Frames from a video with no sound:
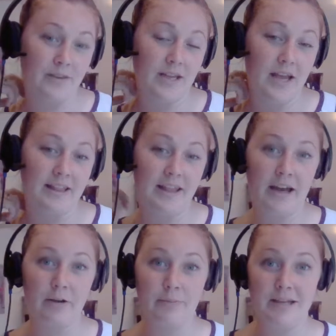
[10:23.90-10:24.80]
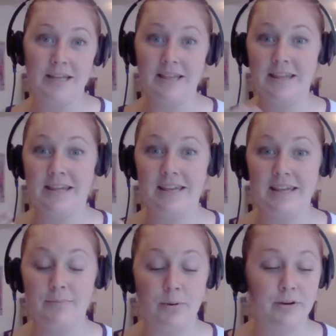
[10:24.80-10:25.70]
and that'll be
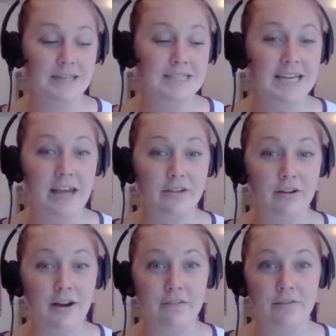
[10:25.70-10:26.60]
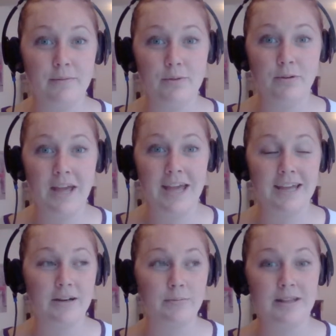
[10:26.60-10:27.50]
the putting together of the mooncake.
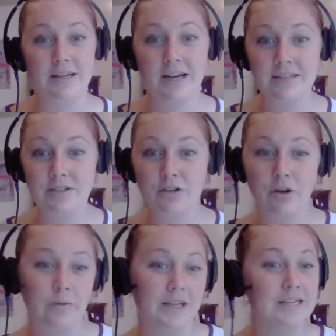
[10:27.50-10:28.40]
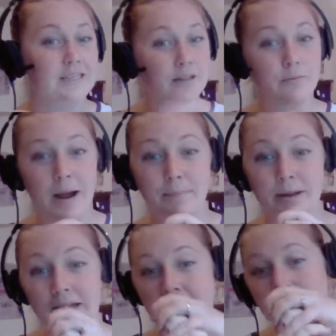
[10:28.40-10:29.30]
It'll be the custard going into the
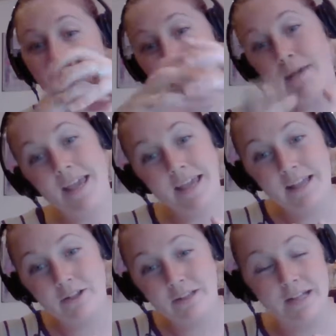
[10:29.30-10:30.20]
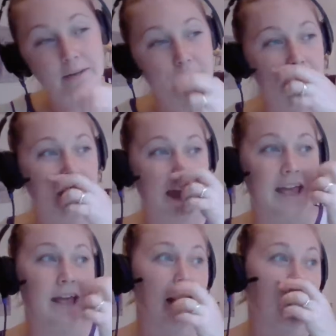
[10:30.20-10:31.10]
wrapping, making it look like a
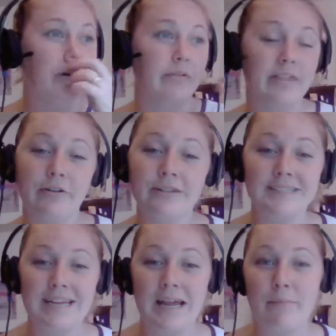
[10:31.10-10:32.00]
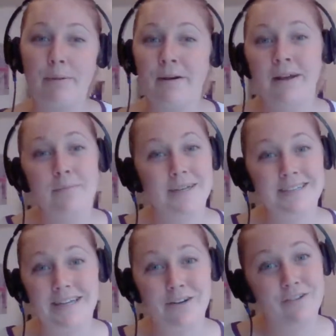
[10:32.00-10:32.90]
mooncake without a stamp
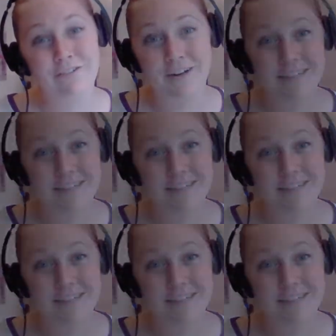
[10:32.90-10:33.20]
because I couldn't find a